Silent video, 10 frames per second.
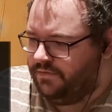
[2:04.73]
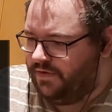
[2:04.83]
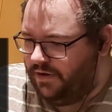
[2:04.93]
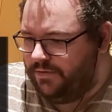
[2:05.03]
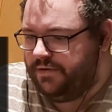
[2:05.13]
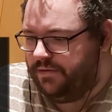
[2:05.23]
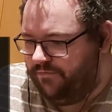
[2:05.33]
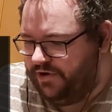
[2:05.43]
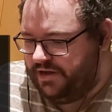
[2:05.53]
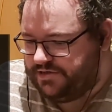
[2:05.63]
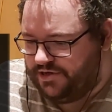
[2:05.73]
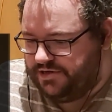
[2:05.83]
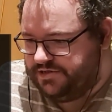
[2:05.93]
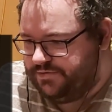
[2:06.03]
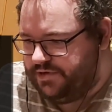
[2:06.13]
So I'm really
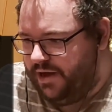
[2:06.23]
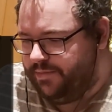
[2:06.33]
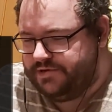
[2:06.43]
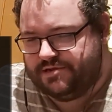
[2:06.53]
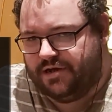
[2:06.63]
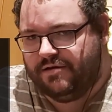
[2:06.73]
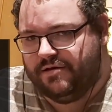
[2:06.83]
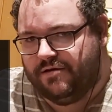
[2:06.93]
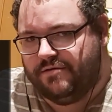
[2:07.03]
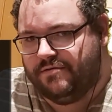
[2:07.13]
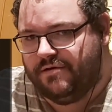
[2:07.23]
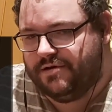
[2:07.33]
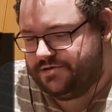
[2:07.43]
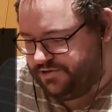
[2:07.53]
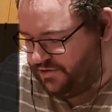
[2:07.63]
excited to see what happens now. I
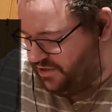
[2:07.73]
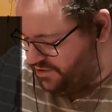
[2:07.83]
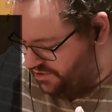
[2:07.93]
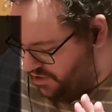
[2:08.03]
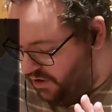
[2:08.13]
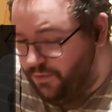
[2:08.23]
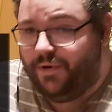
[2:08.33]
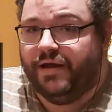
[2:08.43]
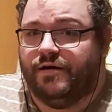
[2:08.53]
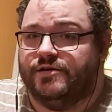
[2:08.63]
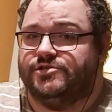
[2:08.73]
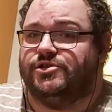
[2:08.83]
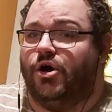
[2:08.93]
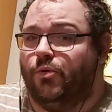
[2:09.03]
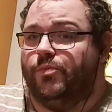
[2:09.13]
just can't wait. I just
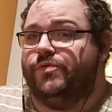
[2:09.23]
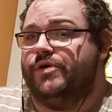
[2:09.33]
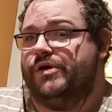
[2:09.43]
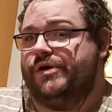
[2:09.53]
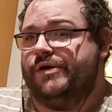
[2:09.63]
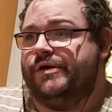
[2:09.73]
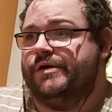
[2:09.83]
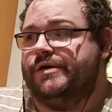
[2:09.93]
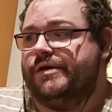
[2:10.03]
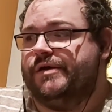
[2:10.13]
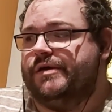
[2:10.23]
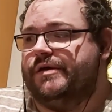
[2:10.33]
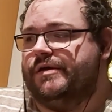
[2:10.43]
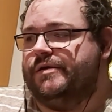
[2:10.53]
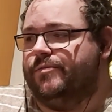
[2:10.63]
hope that
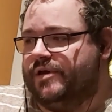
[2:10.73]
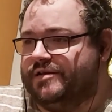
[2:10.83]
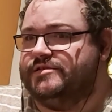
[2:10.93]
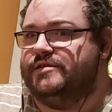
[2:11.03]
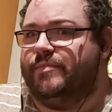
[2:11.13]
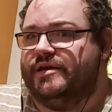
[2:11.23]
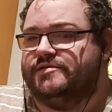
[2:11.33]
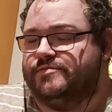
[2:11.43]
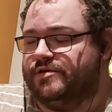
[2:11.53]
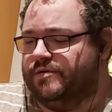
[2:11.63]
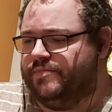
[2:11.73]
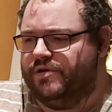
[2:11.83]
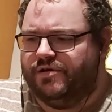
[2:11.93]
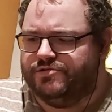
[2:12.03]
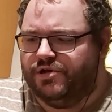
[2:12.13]
we get to see the basement, but
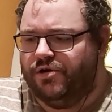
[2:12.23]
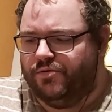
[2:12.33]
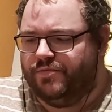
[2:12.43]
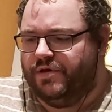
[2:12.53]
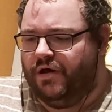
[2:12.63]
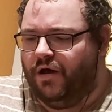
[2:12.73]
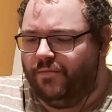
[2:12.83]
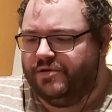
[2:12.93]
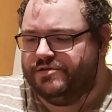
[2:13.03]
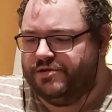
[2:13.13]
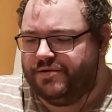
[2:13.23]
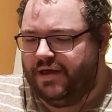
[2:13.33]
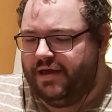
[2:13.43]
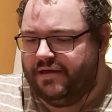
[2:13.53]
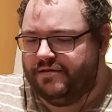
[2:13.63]
I also hope that Armin's
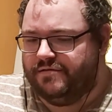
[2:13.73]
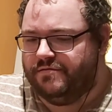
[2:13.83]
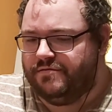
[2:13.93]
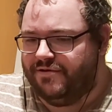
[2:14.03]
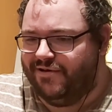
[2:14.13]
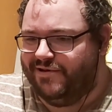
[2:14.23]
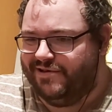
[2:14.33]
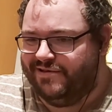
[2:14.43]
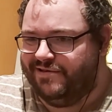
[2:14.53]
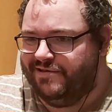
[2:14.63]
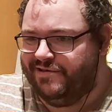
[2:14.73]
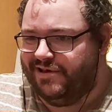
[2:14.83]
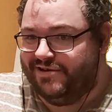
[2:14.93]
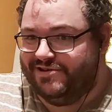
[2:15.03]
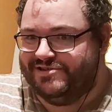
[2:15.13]
okay and
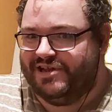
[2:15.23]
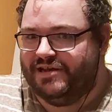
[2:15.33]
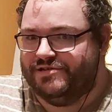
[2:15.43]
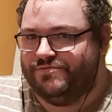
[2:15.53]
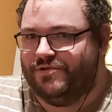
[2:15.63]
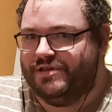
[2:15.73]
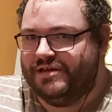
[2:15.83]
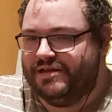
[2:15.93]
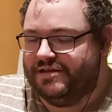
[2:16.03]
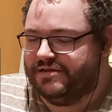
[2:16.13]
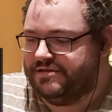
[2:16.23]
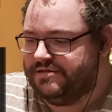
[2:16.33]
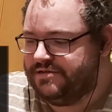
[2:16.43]
he understands what they did